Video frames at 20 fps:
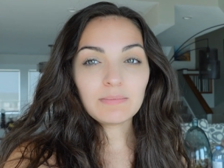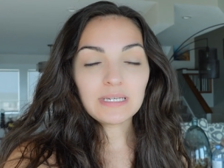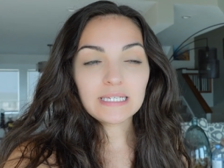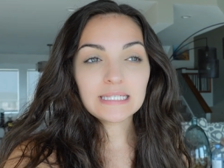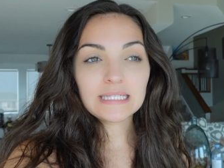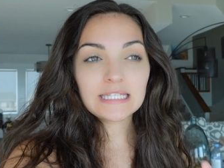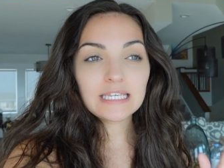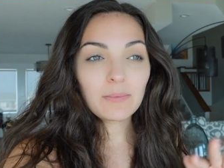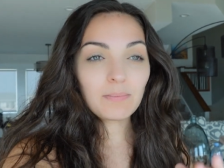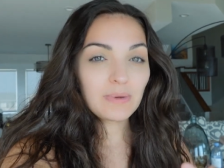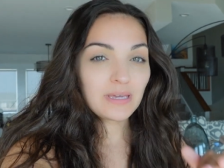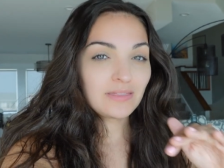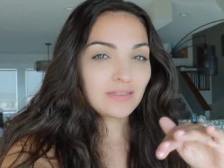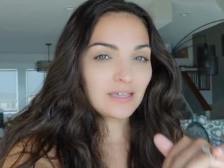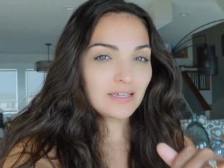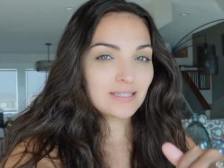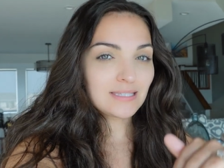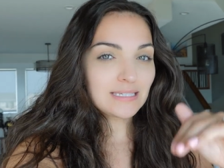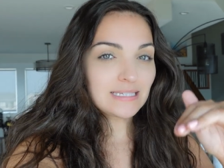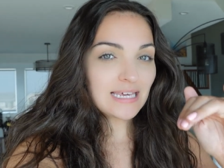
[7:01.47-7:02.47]
to be skipping
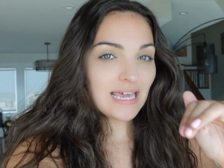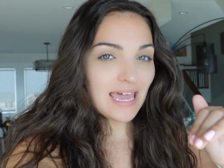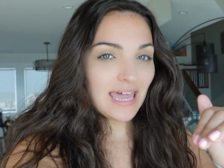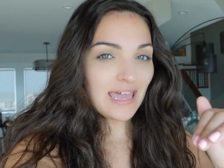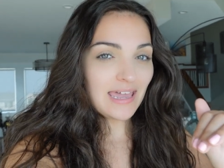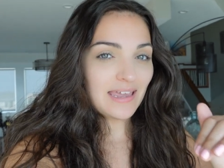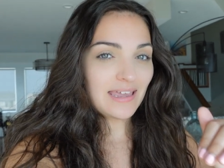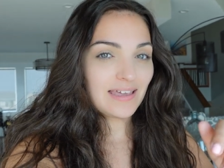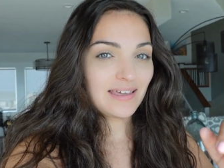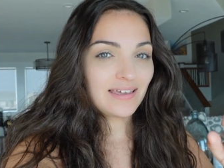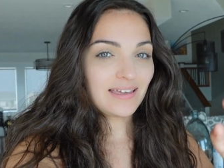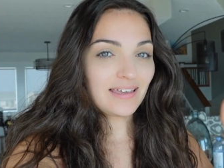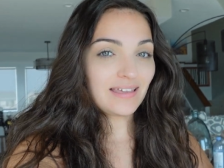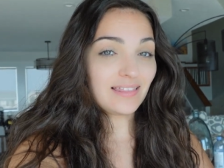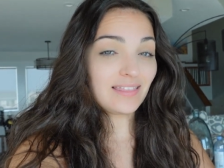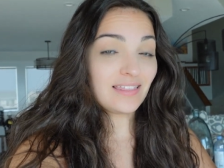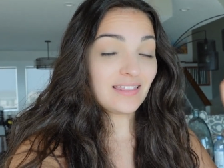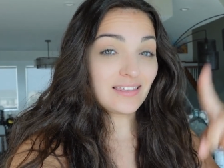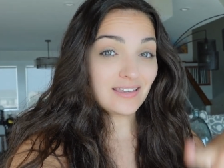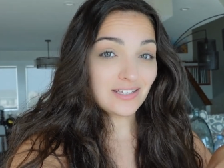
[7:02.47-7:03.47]
this day
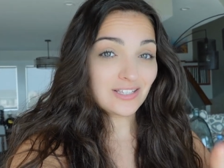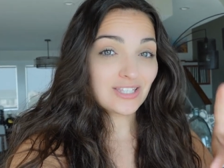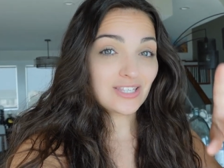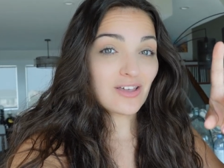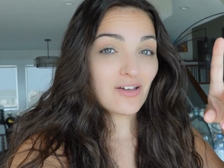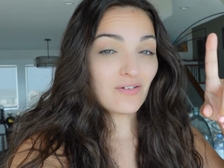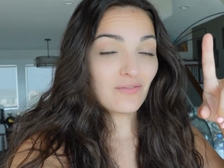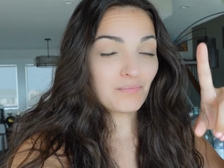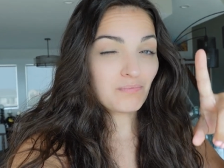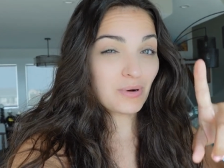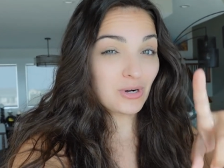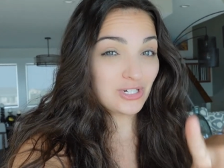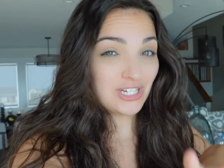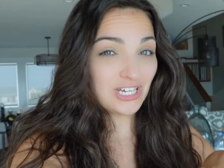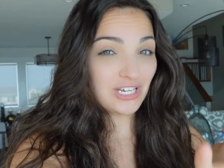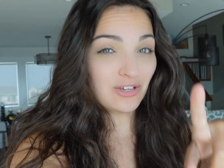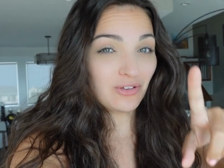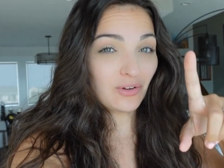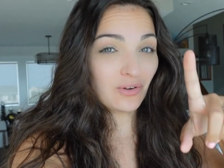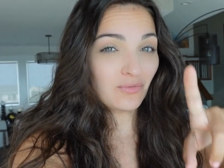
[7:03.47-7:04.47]
in this
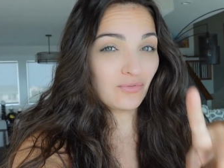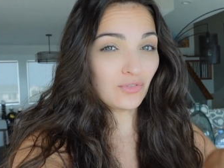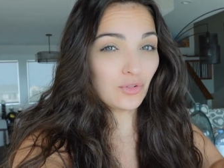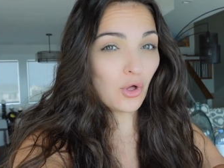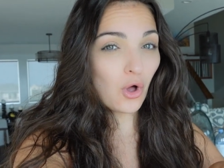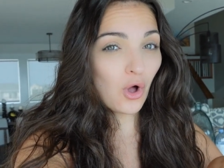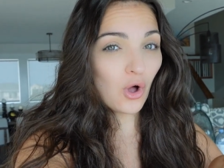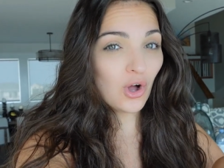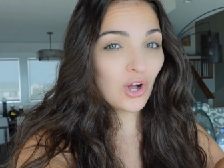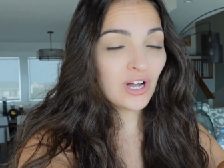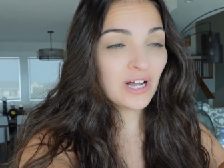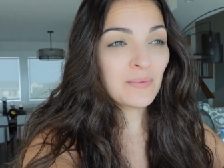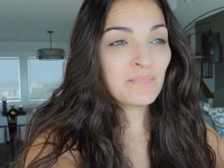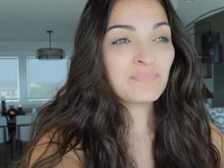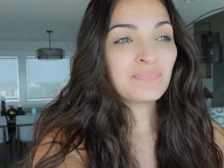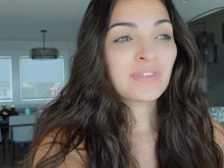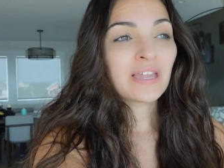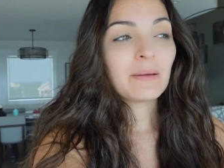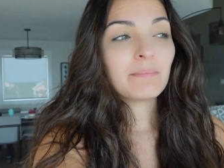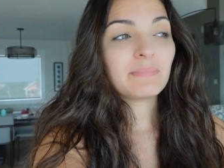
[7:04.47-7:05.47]
particular vlog
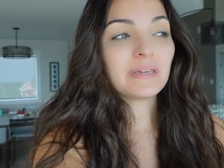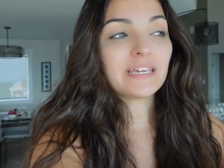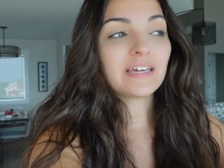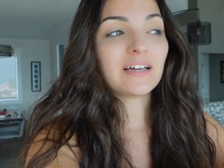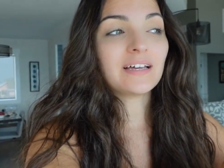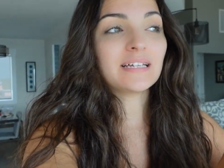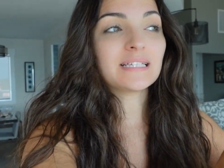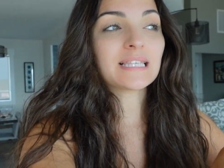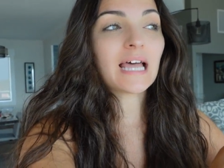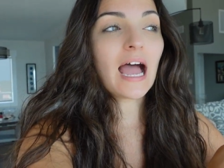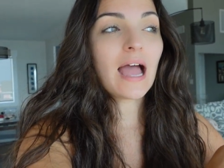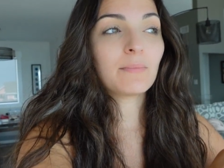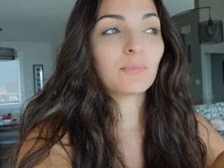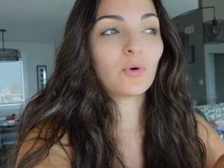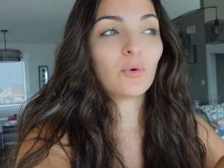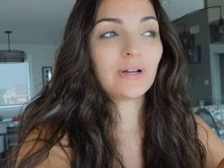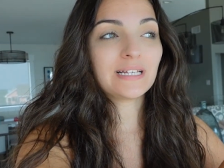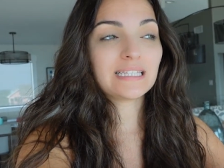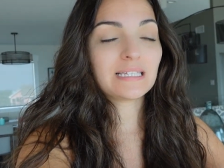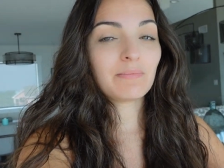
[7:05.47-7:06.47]
because I'm
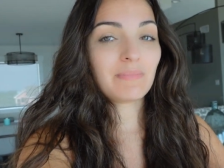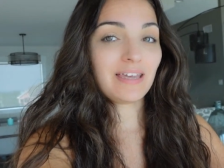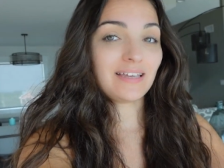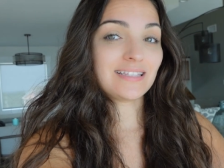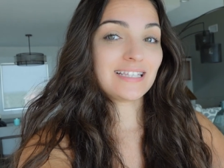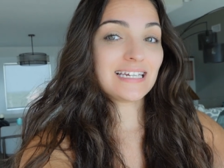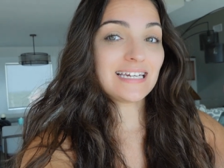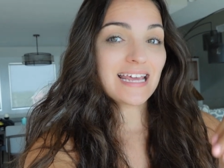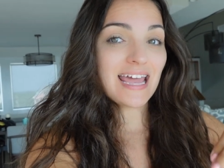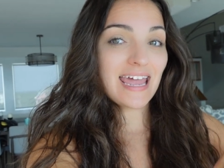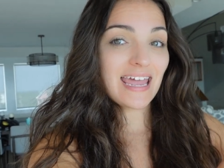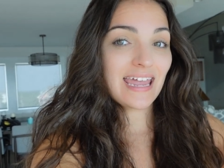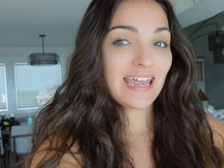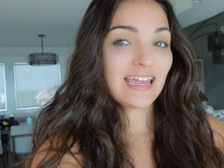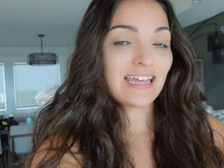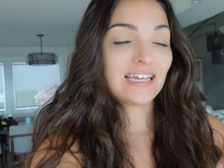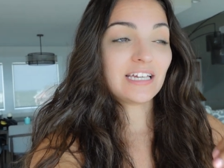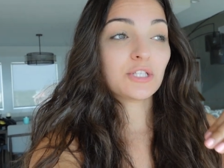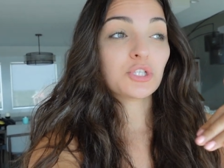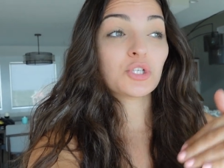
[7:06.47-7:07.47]
going to make
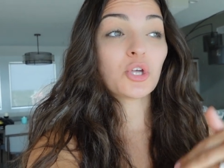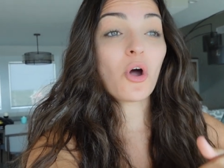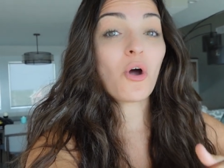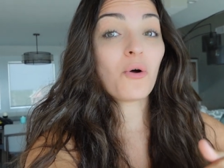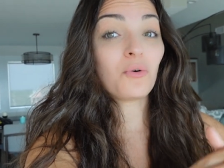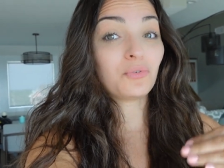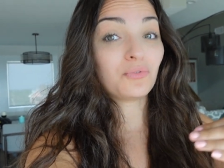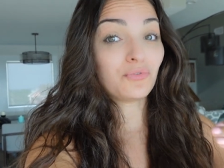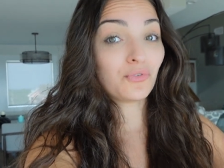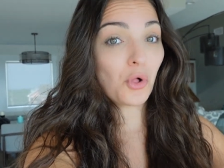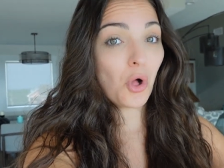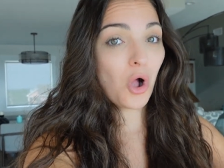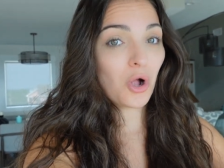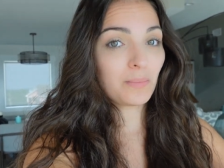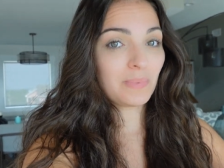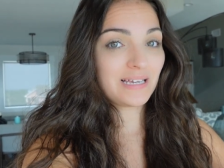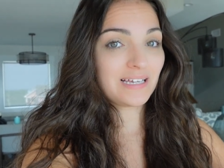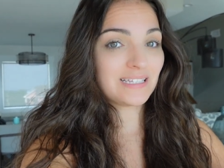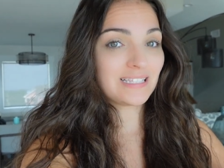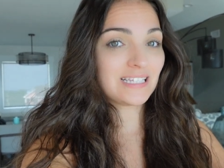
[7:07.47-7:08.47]
today its own
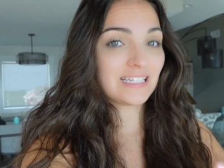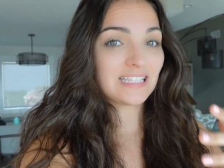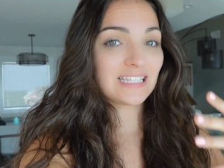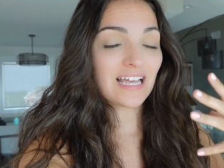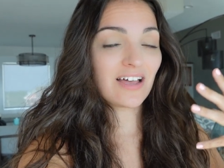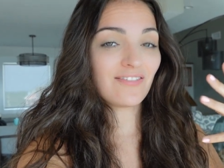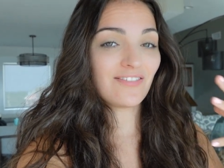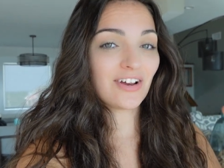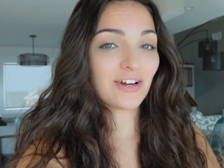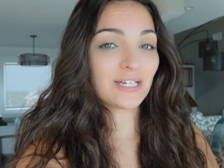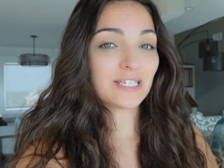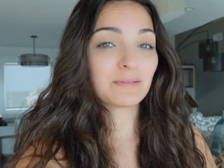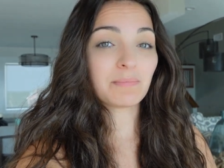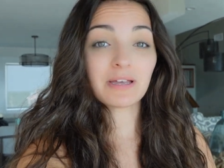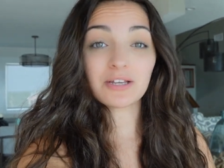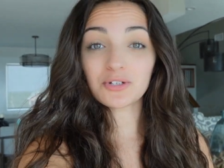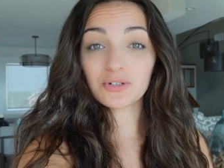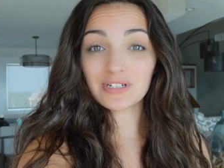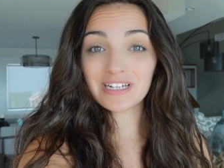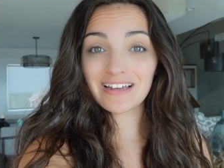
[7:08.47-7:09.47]
vlog because it's a very
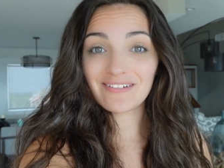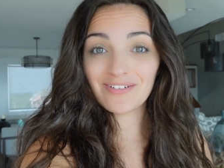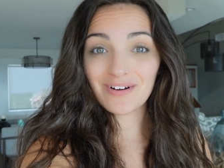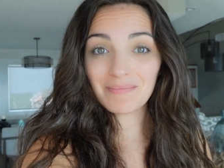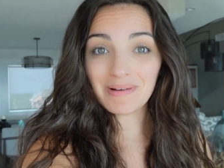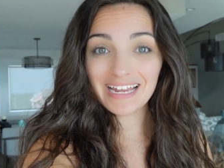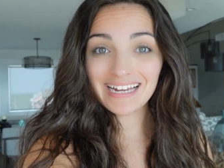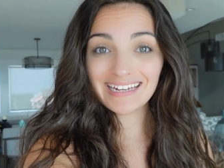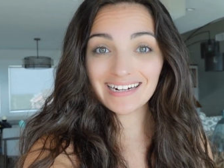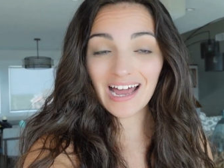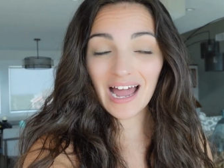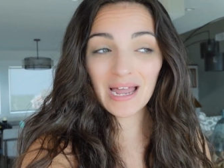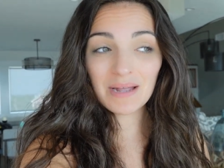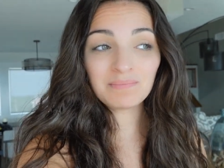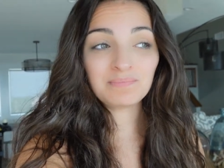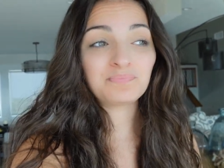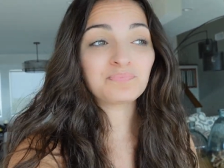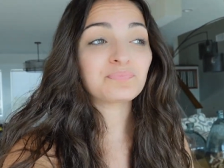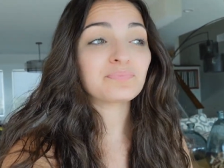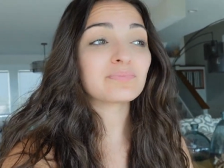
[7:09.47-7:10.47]
special day for Mike and
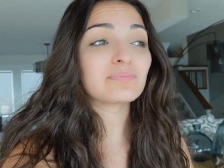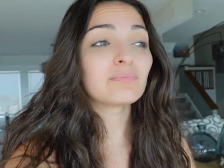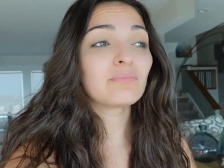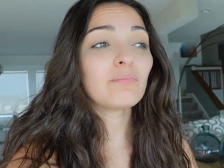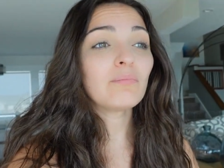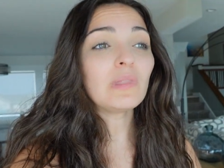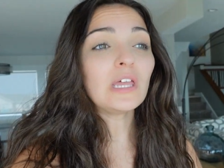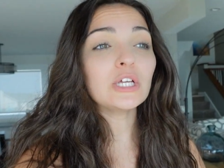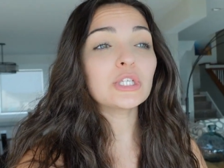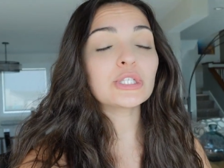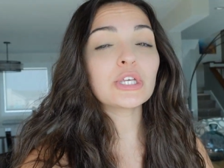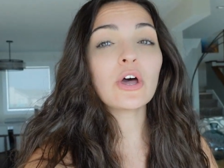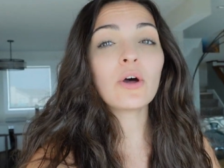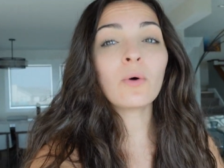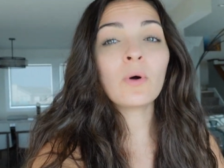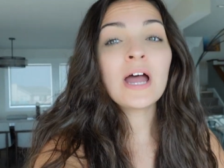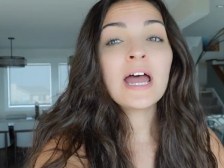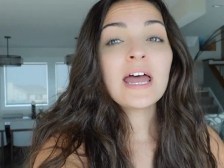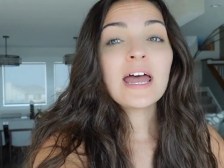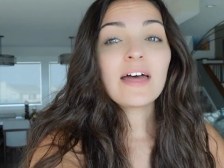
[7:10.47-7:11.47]
I.
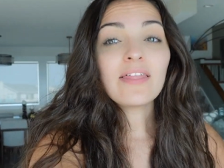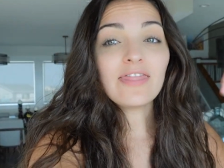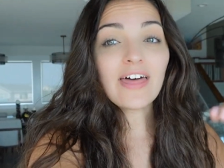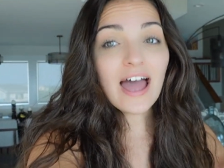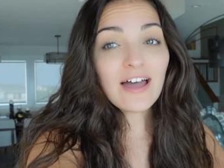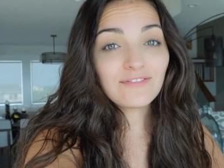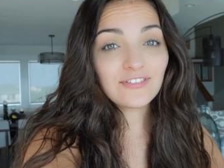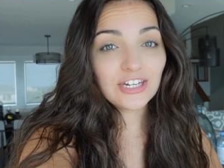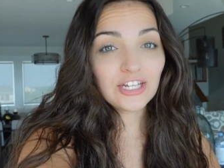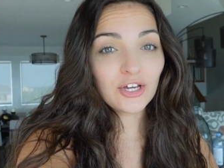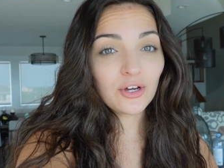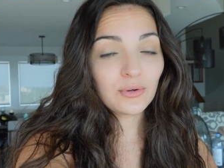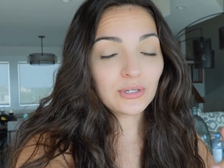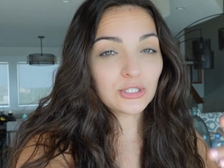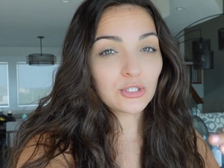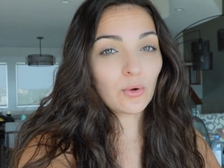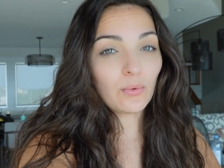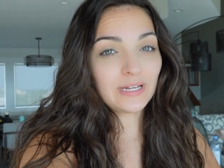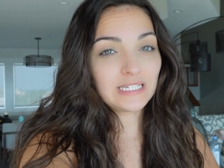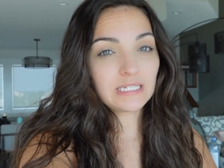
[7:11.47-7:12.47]
So that video
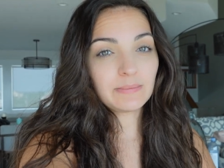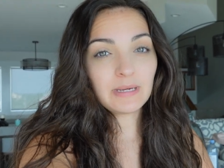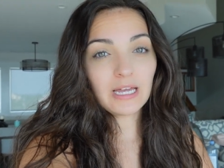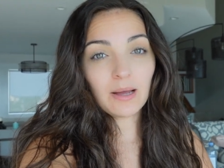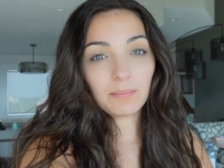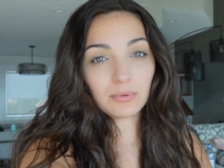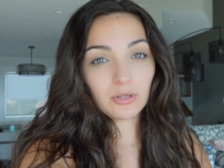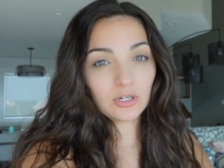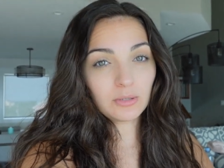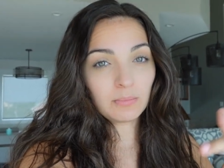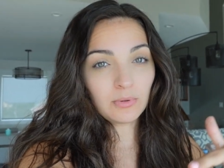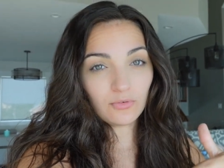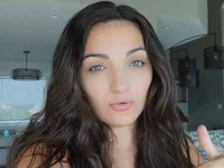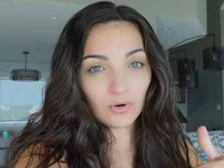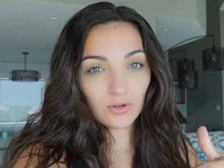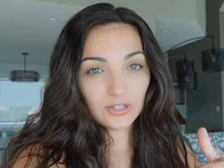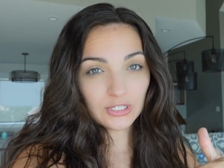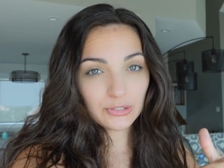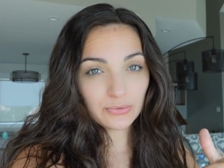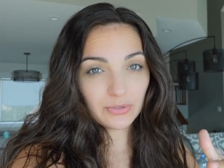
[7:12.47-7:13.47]
is going to be uploaded
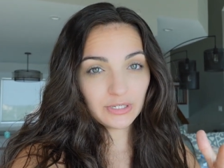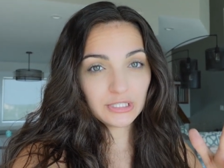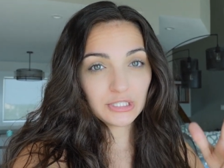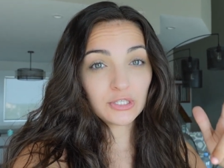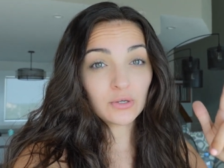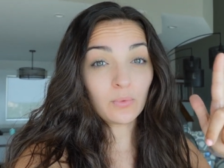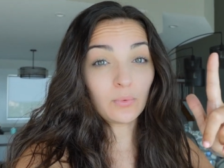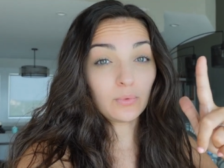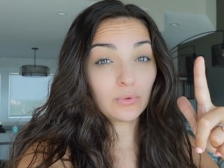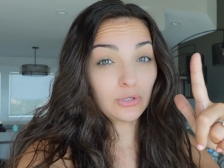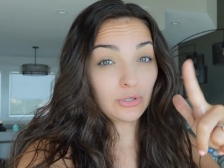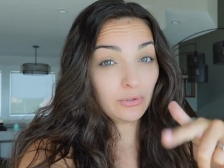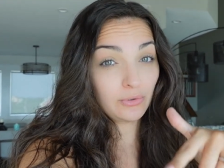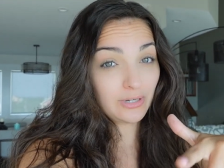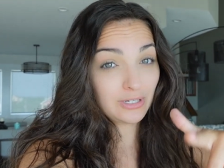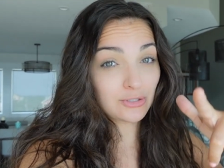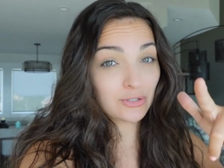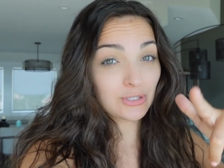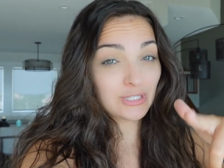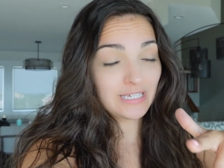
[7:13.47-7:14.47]
before this one, so you
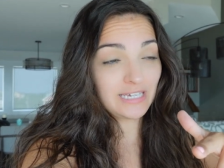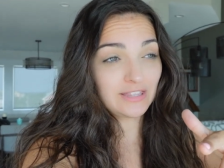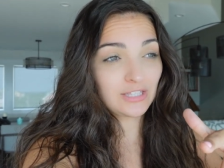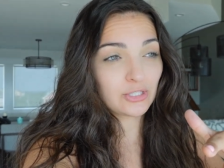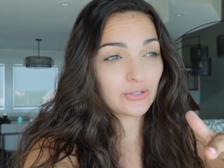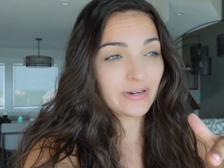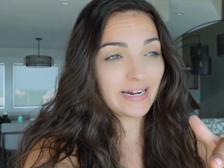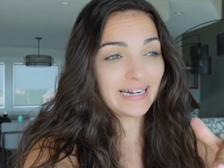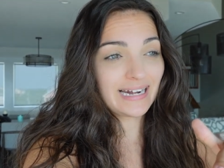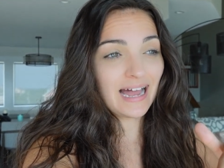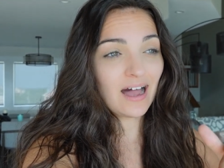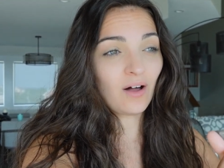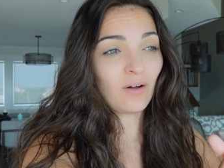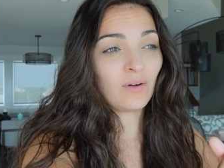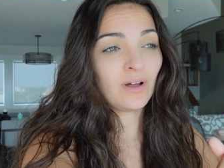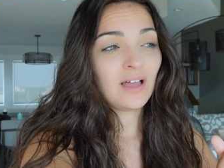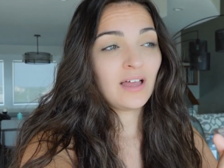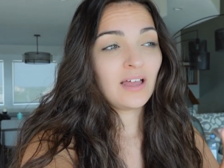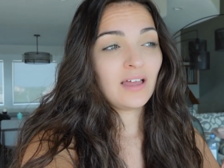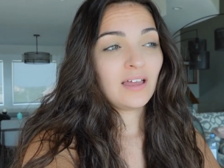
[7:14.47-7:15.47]
guys are seeing this right
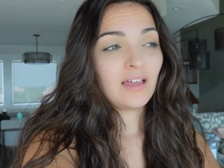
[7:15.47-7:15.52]
now